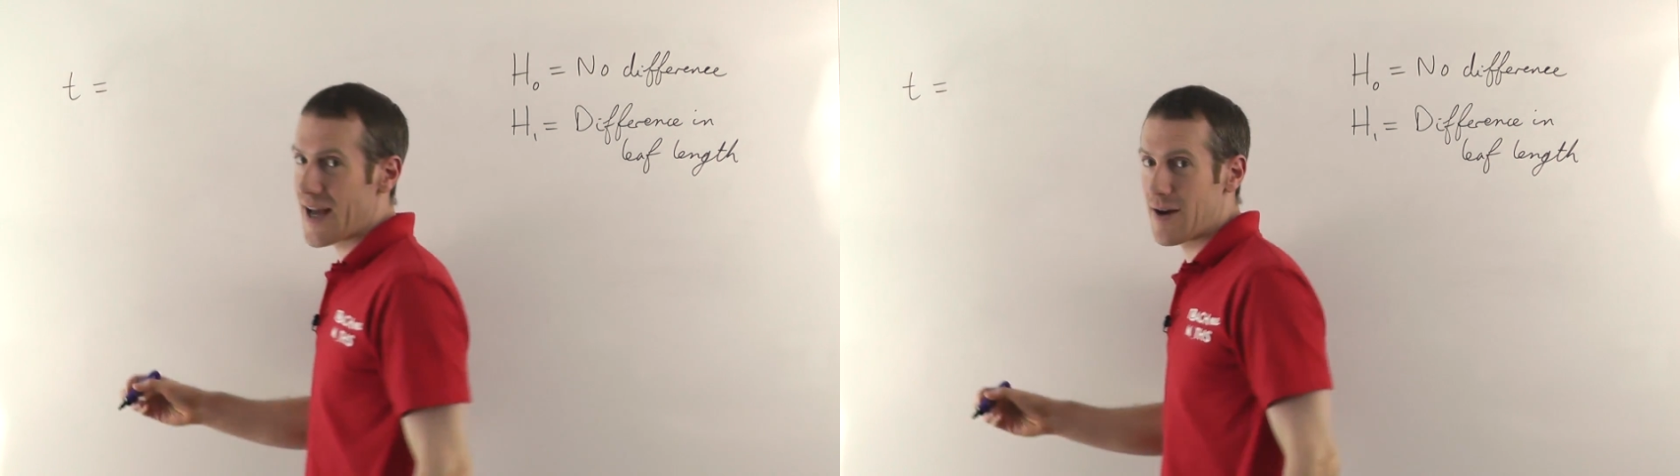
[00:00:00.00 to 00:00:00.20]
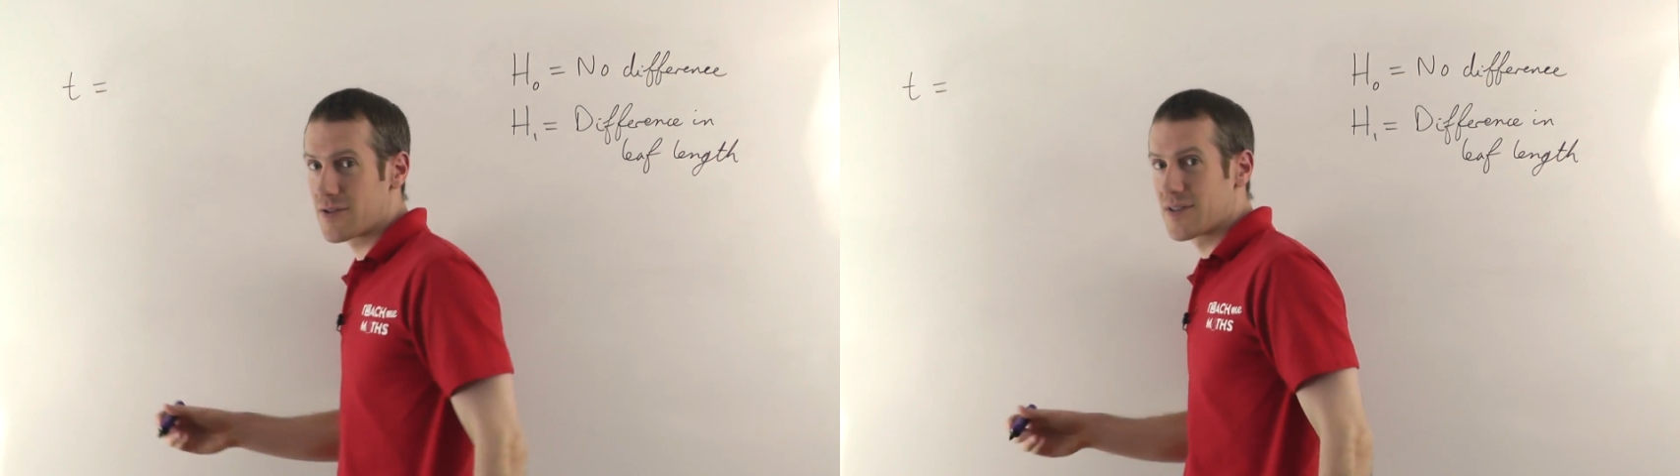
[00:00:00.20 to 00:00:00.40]

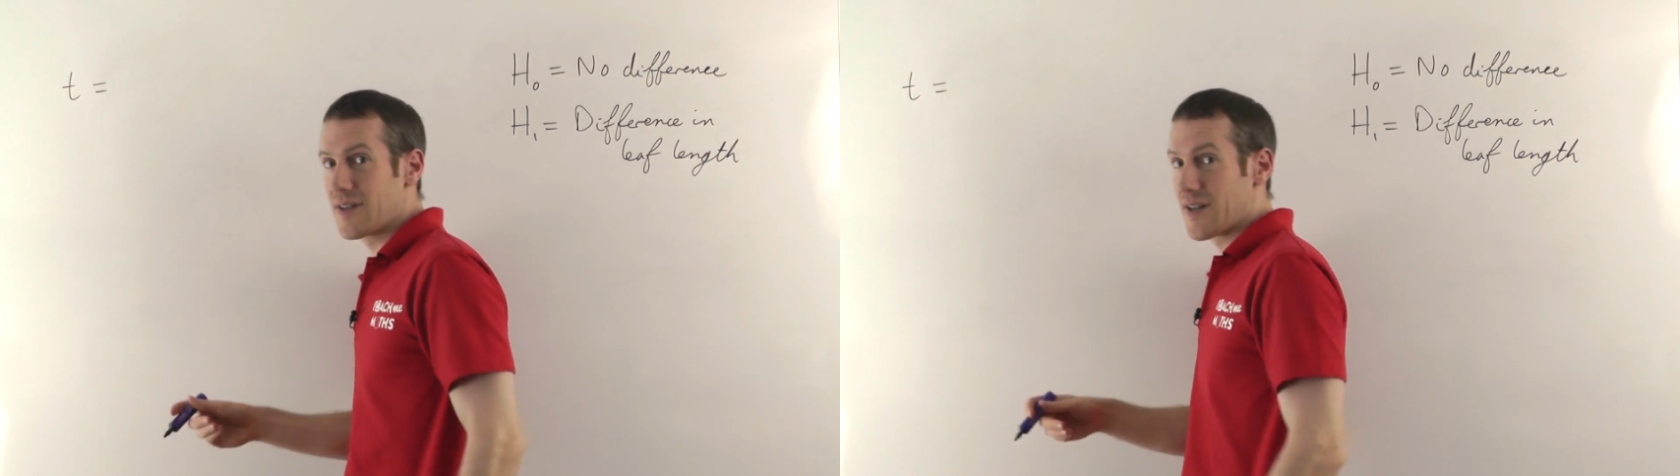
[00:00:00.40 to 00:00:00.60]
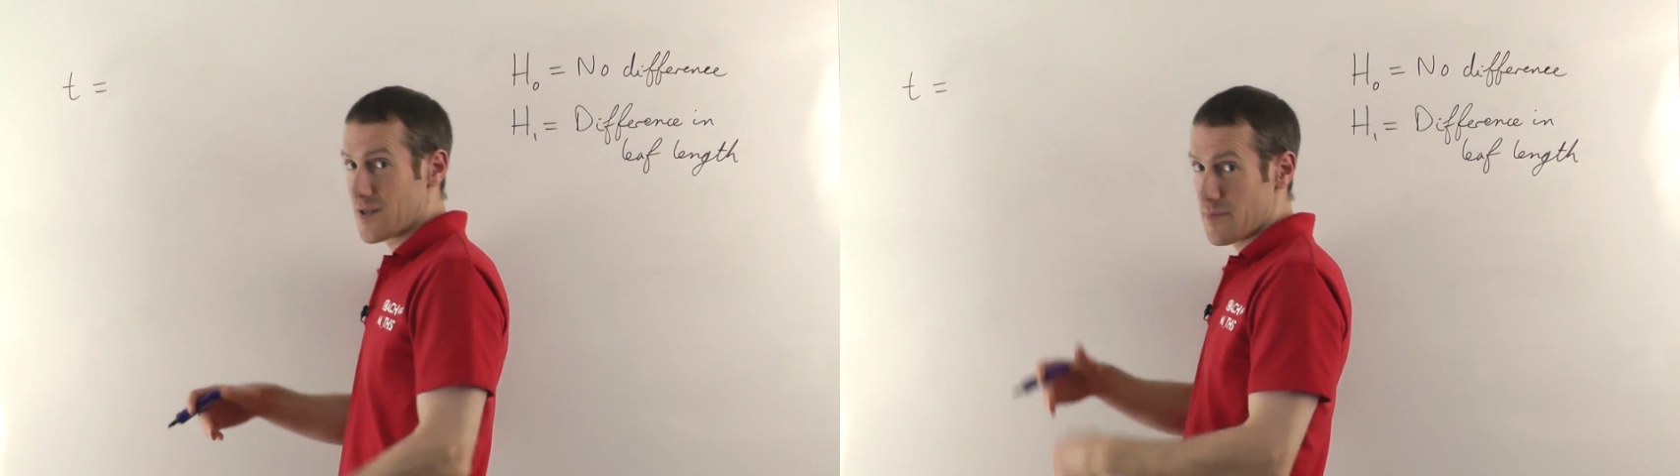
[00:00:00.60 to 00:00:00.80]
out
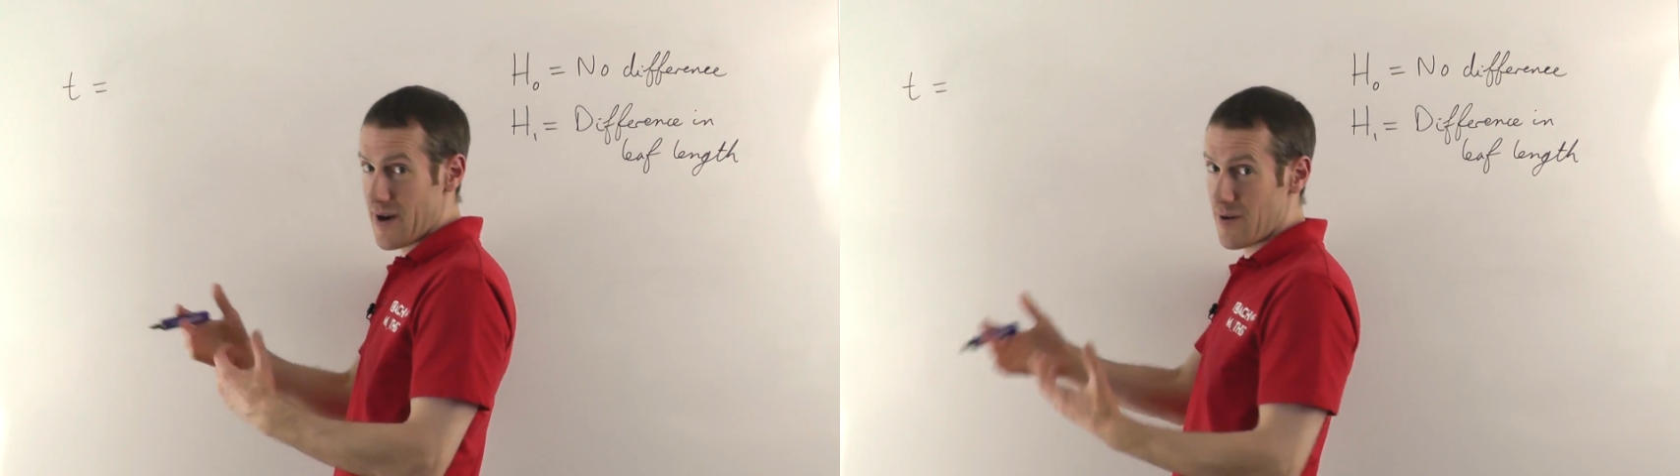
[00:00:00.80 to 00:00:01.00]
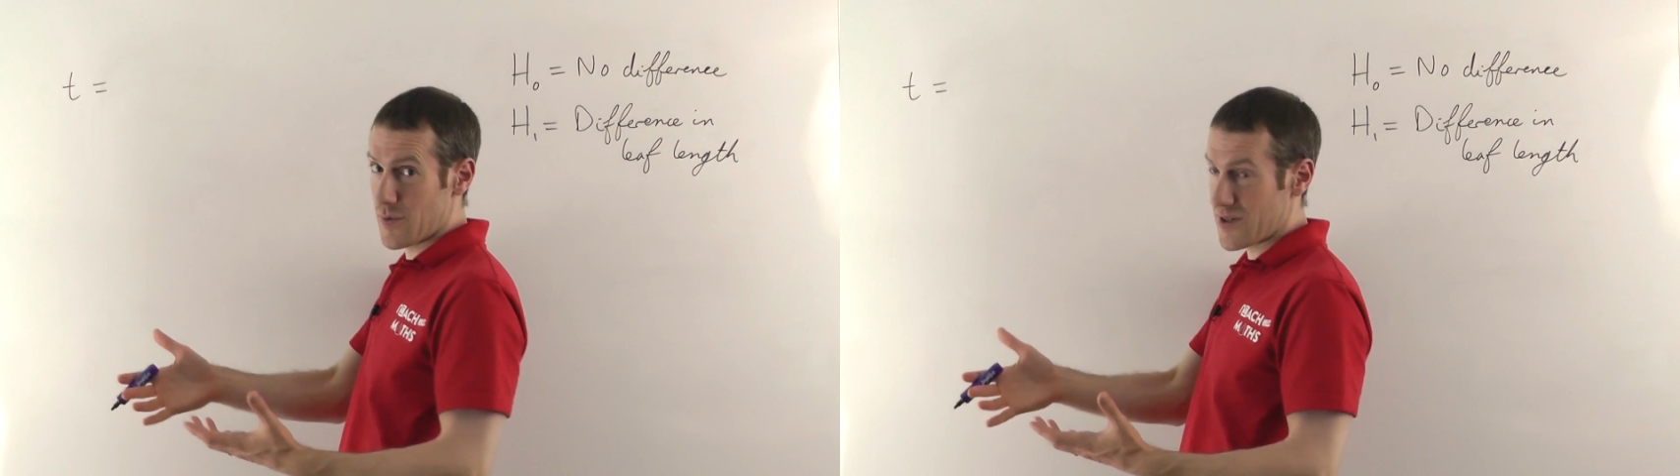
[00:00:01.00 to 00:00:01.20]
and then
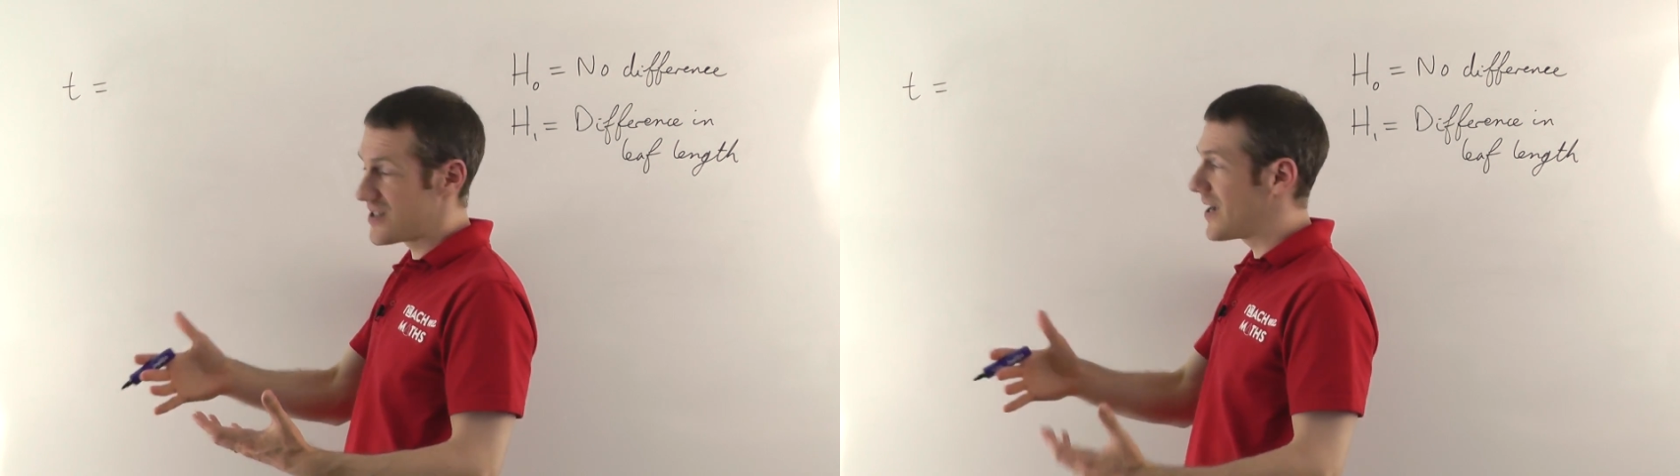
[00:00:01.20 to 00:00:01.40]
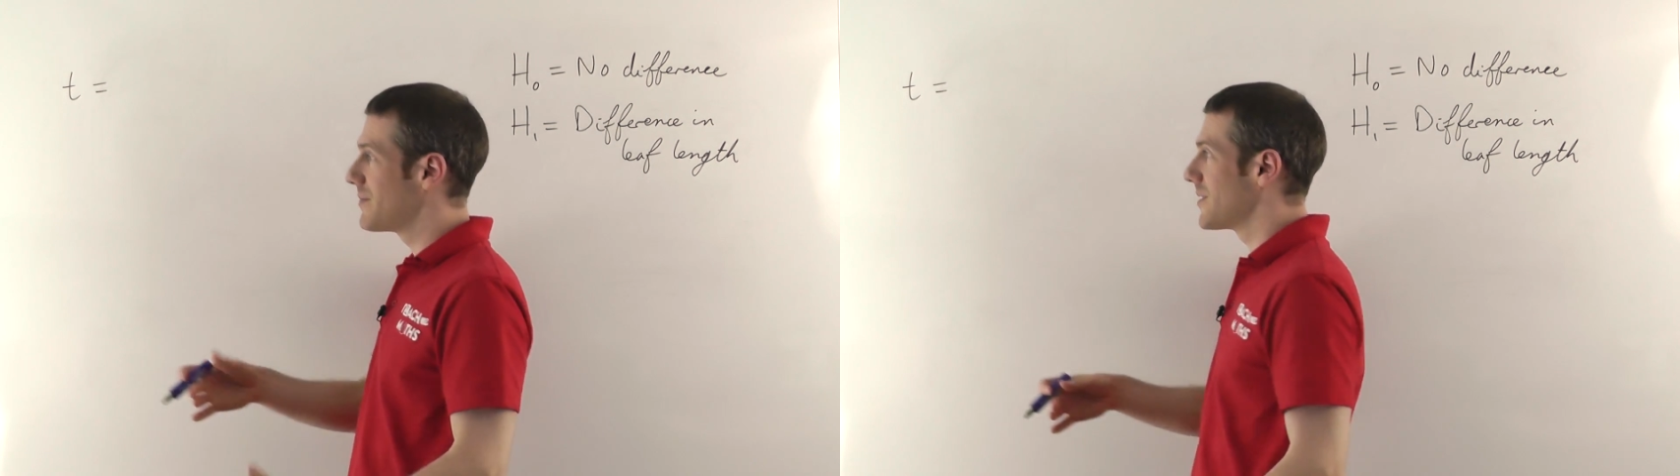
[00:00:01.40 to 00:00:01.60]
comparing with the
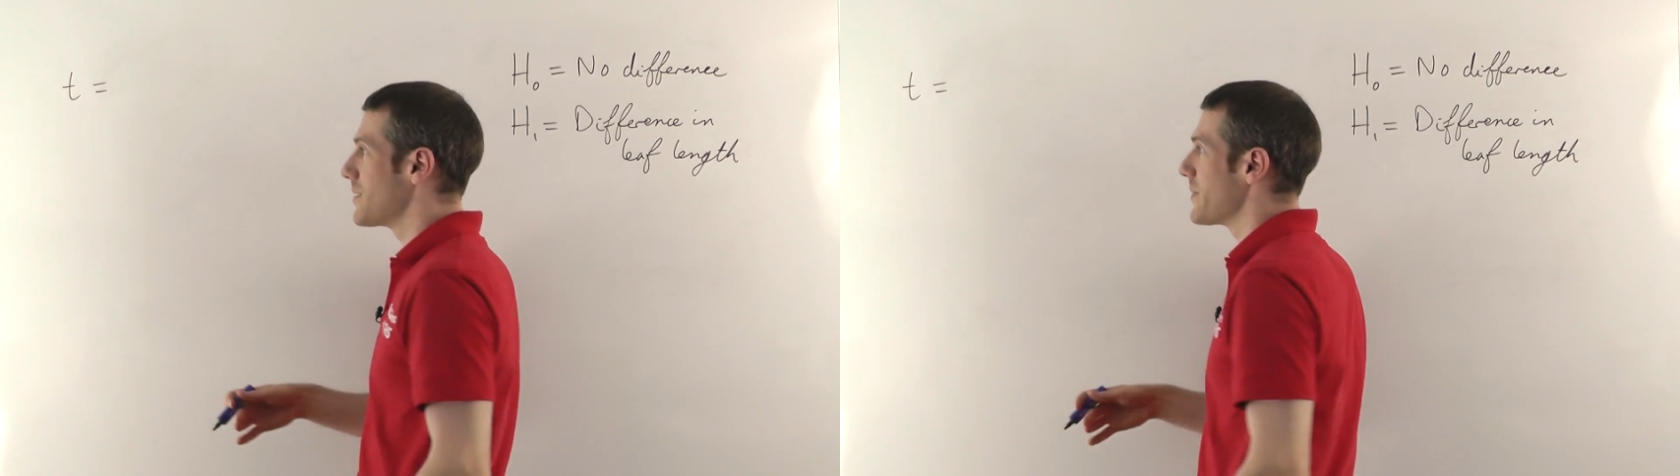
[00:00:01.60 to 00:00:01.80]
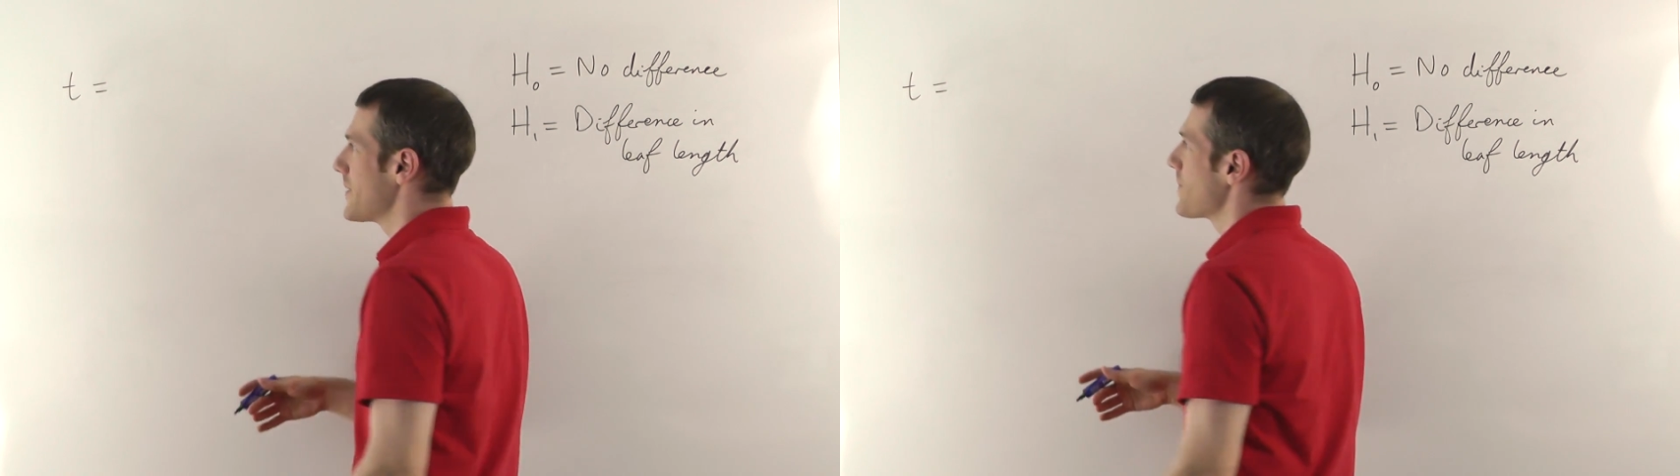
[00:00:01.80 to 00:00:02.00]
table
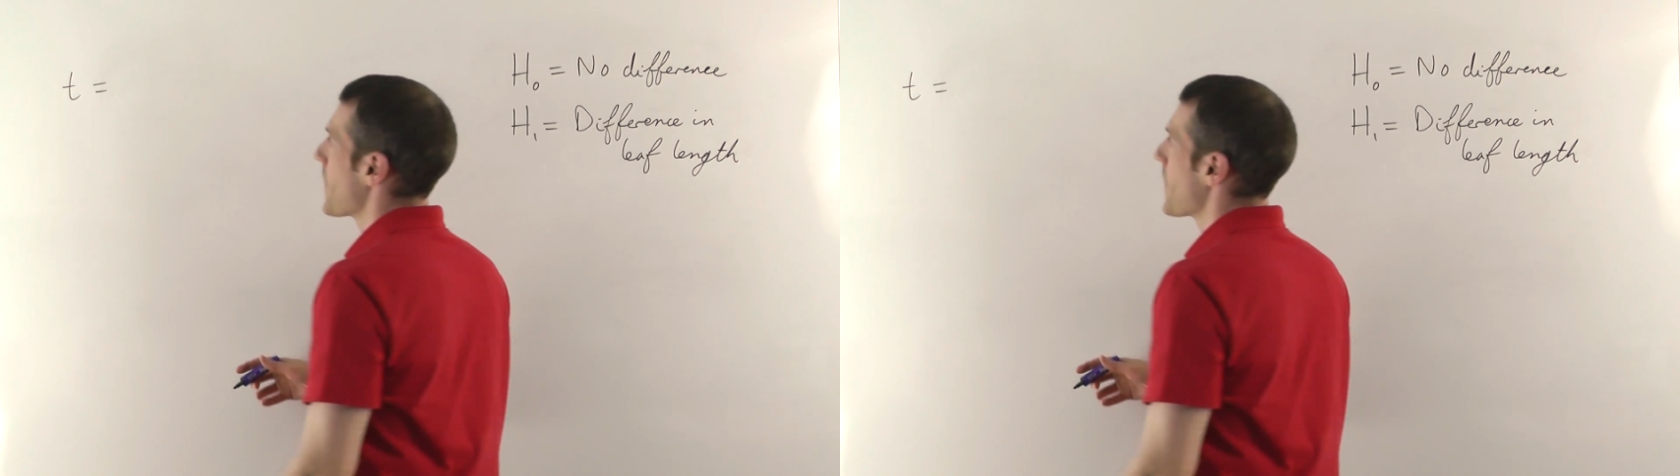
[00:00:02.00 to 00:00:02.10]
in a bit